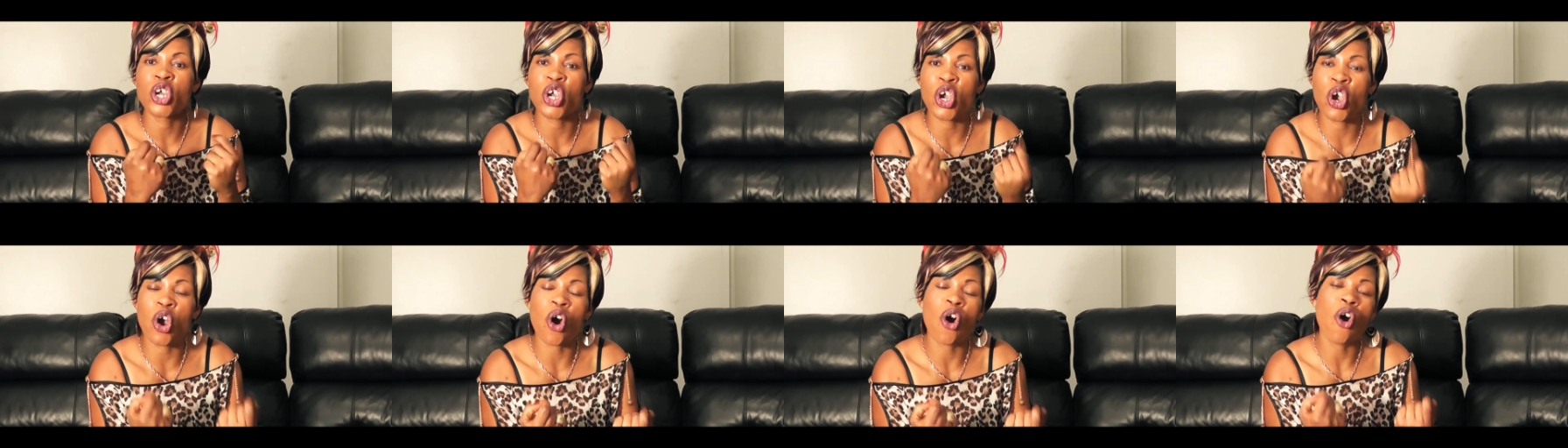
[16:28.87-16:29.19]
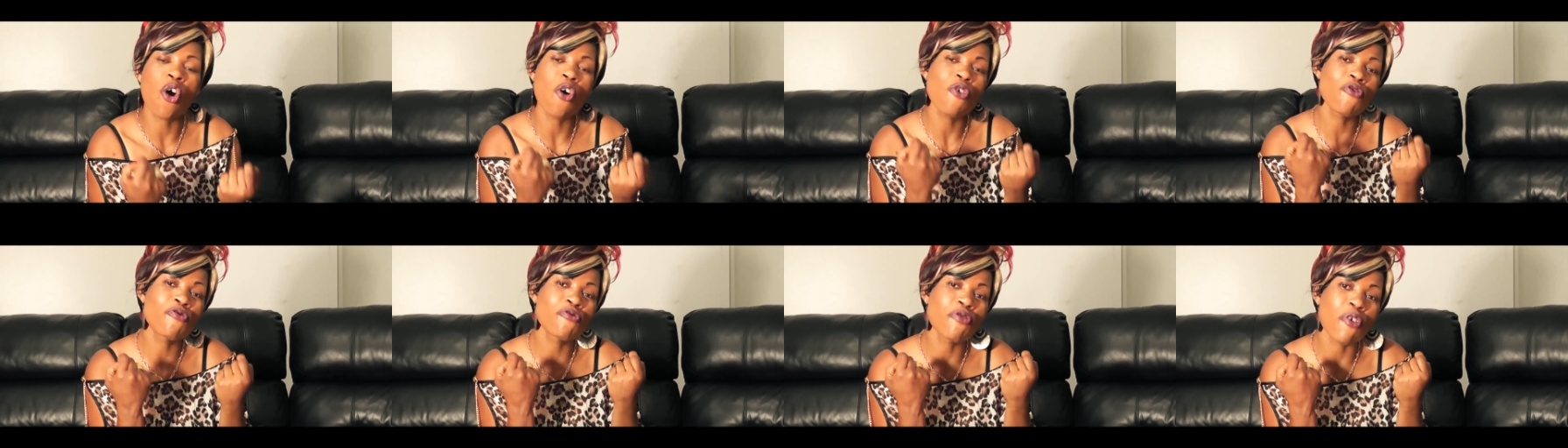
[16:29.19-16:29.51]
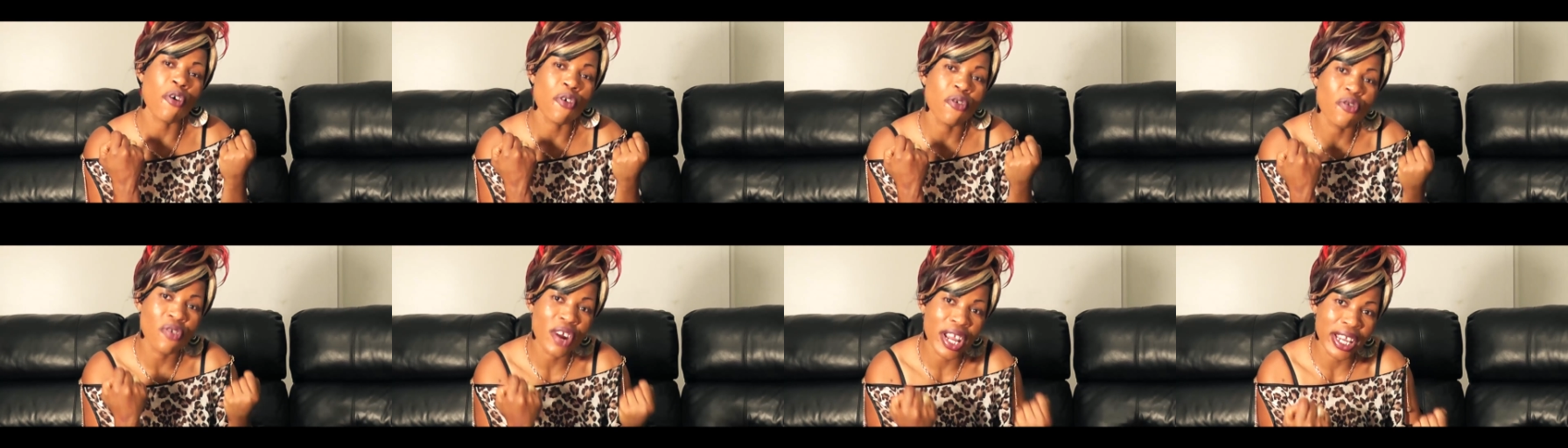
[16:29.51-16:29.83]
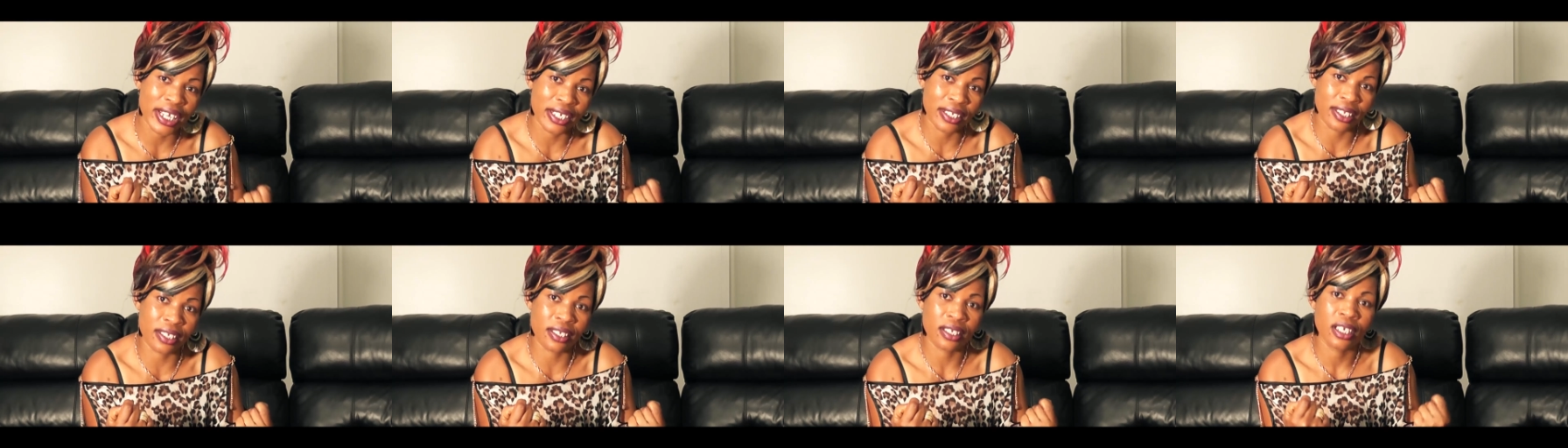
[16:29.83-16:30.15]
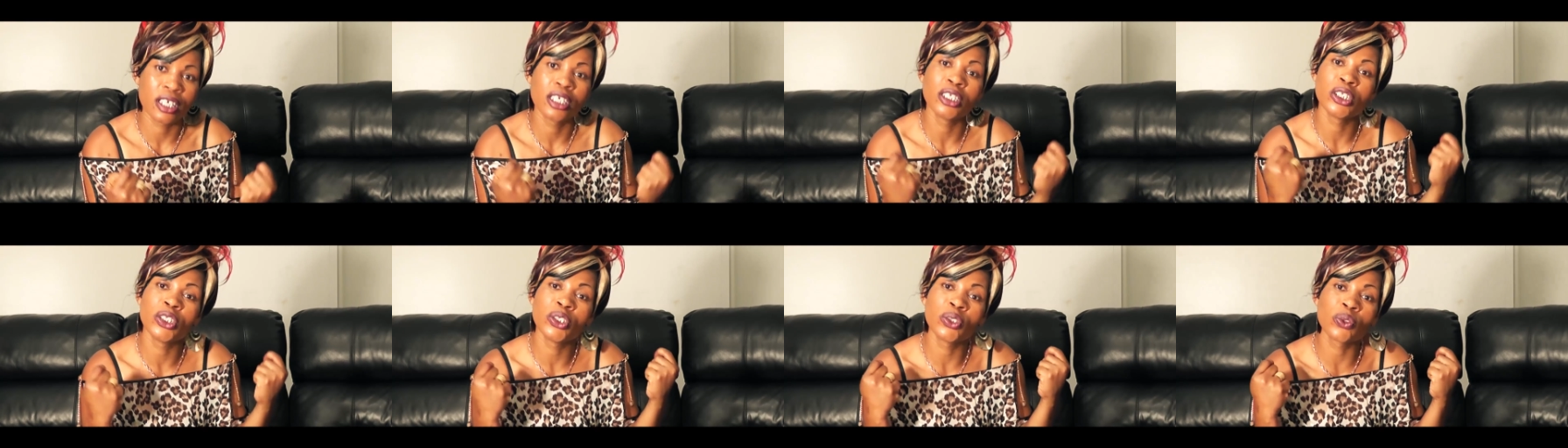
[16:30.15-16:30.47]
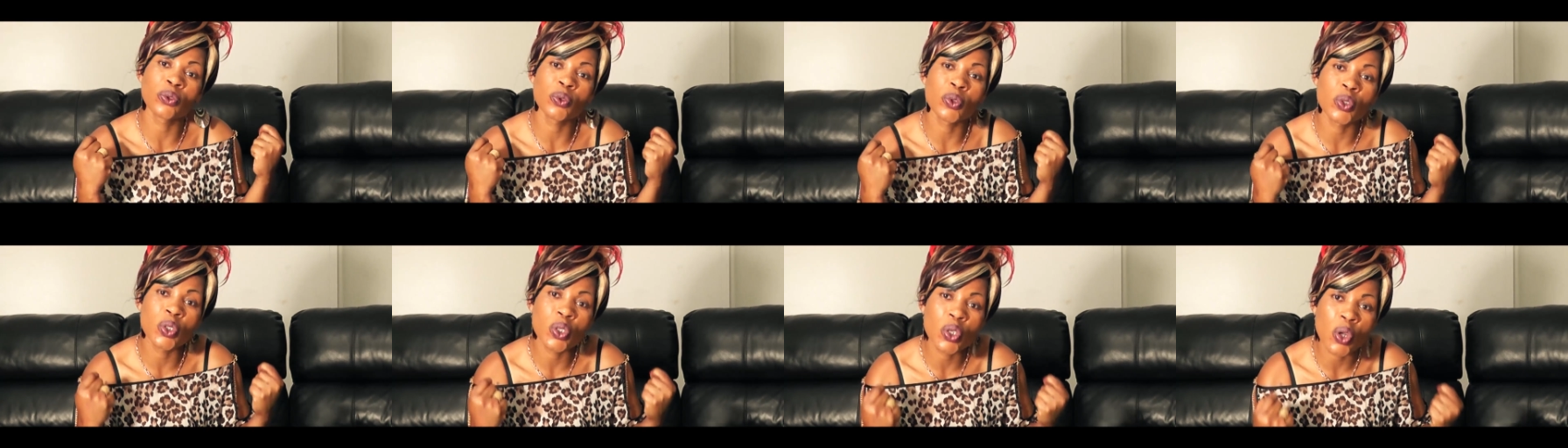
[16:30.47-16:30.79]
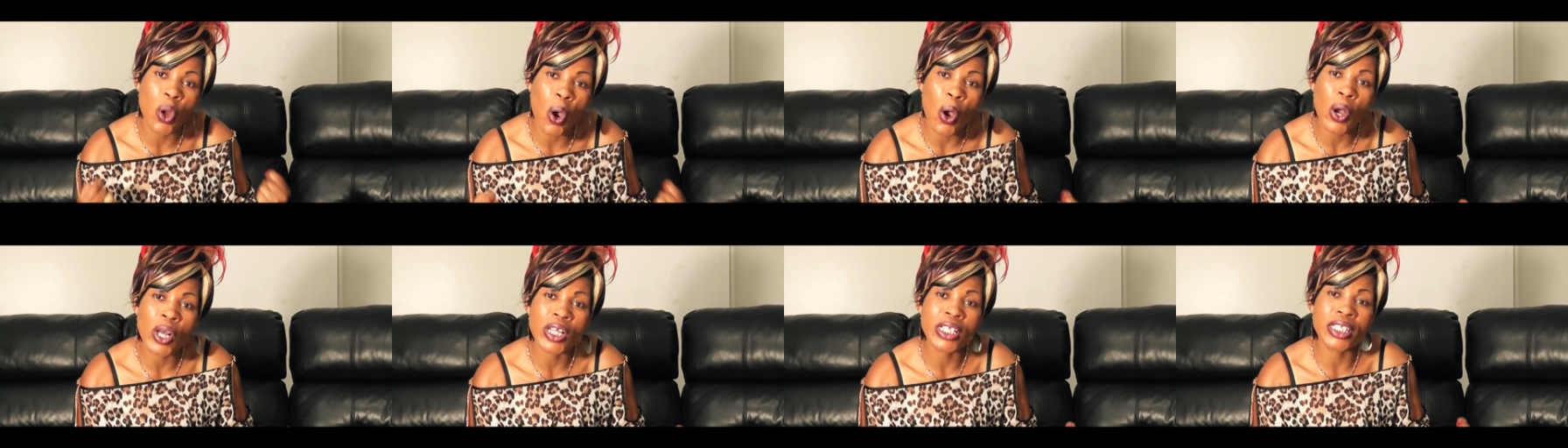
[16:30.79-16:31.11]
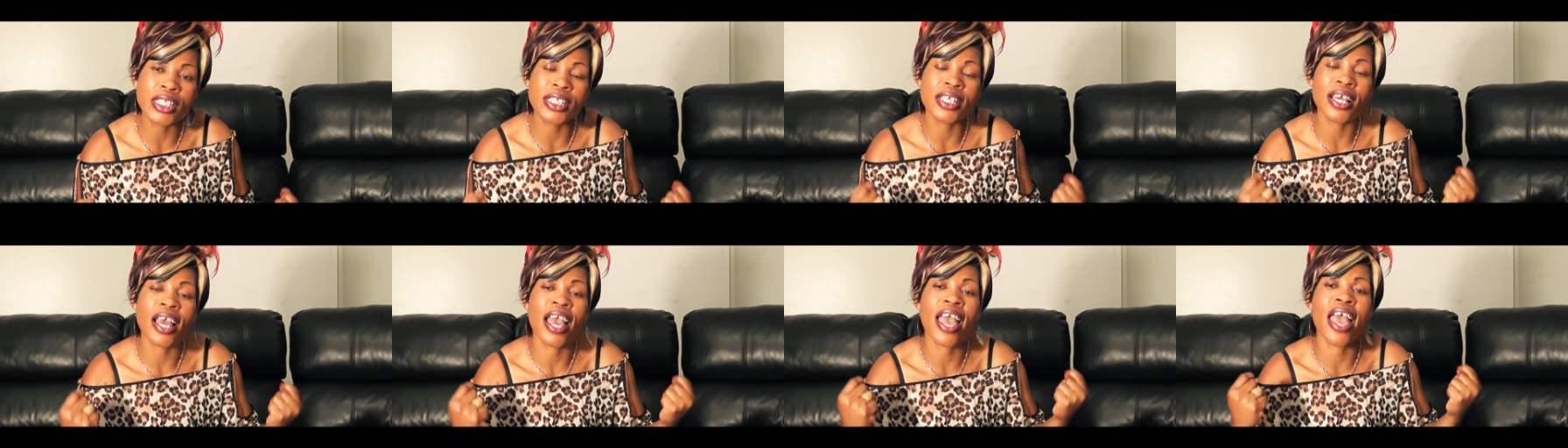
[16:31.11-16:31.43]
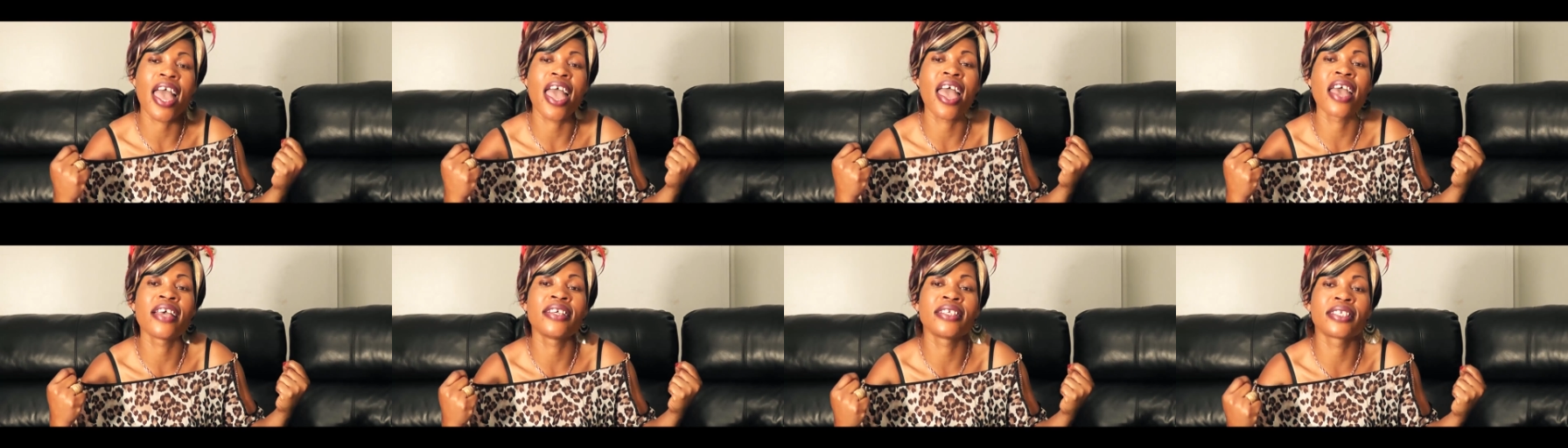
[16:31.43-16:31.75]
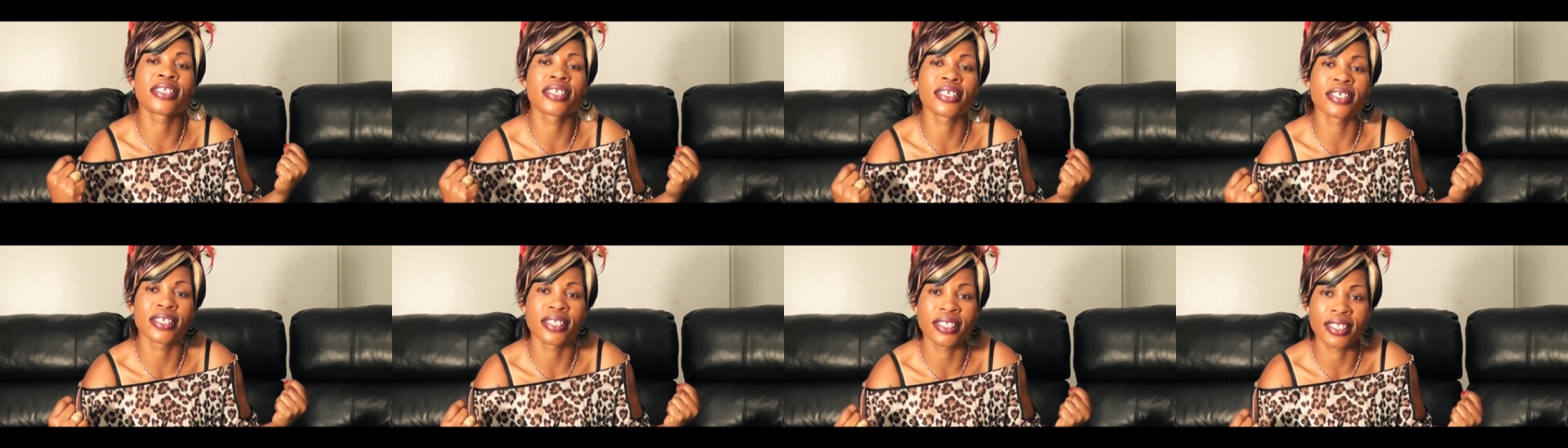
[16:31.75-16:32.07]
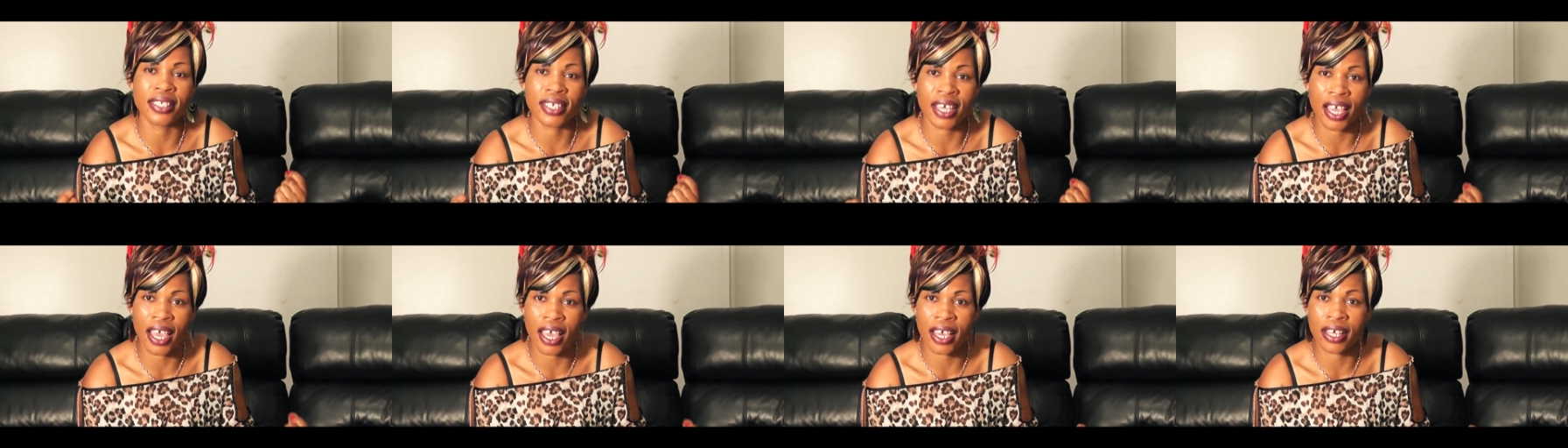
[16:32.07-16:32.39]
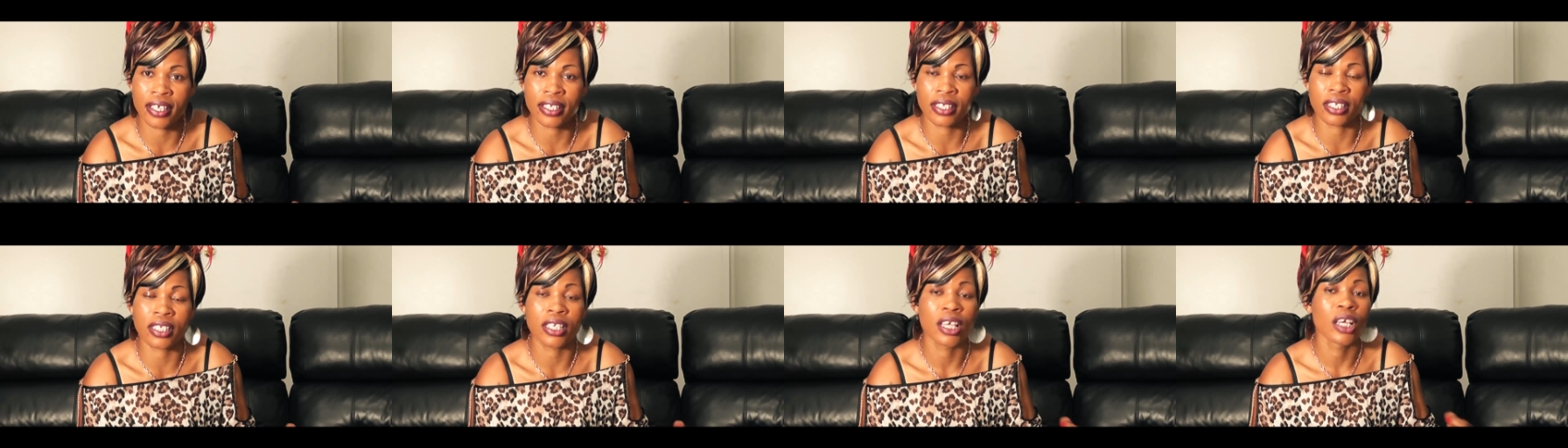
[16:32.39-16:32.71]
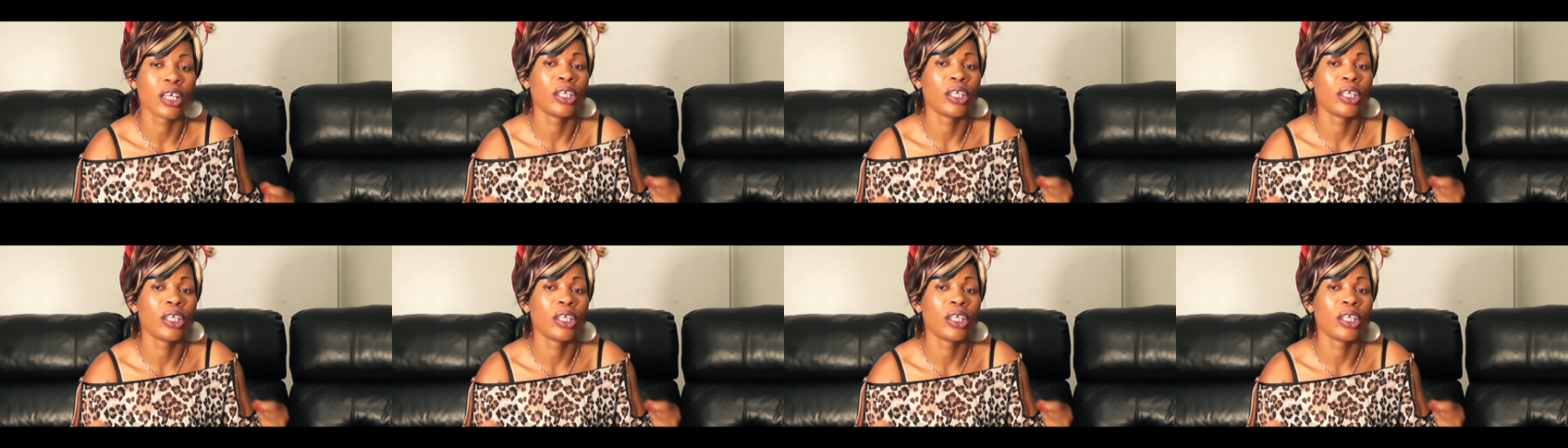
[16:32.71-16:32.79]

Go for it. Do not hesitate.